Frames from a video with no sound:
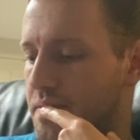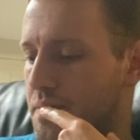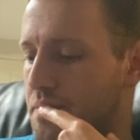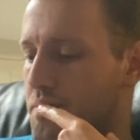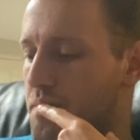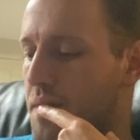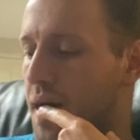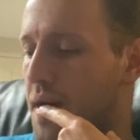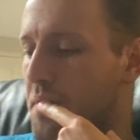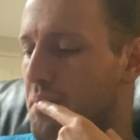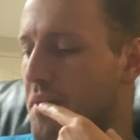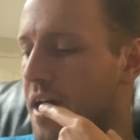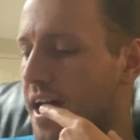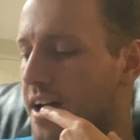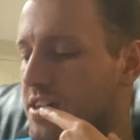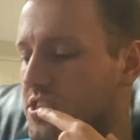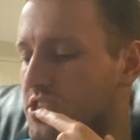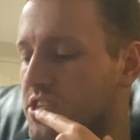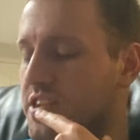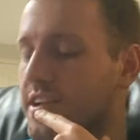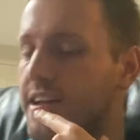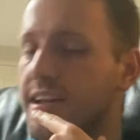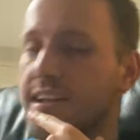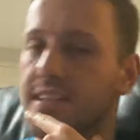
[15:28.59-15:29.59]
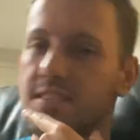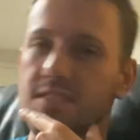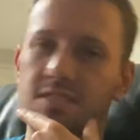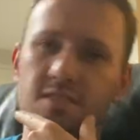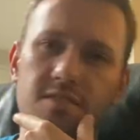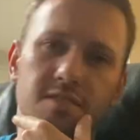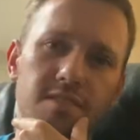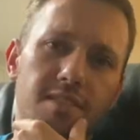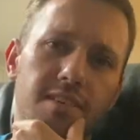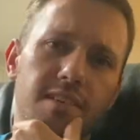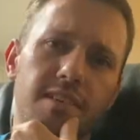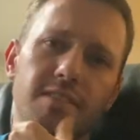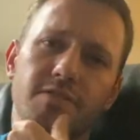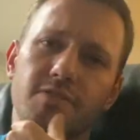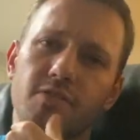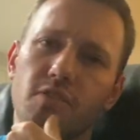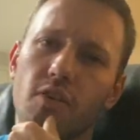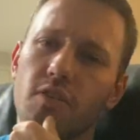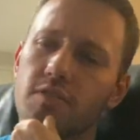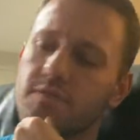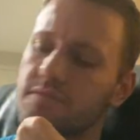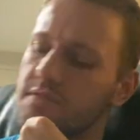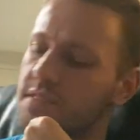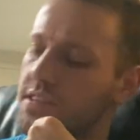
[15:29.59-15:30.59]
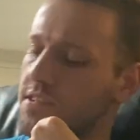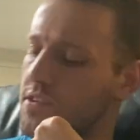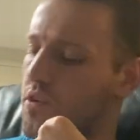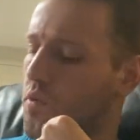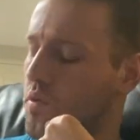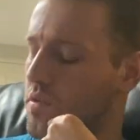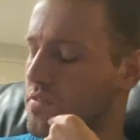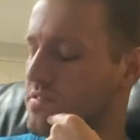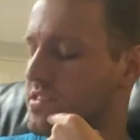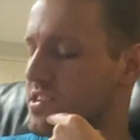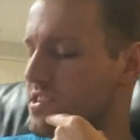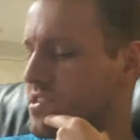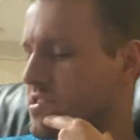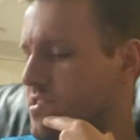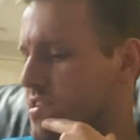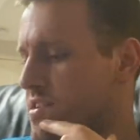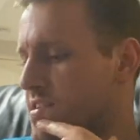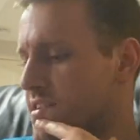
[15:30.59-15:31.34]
my match against Dalton and Cortland.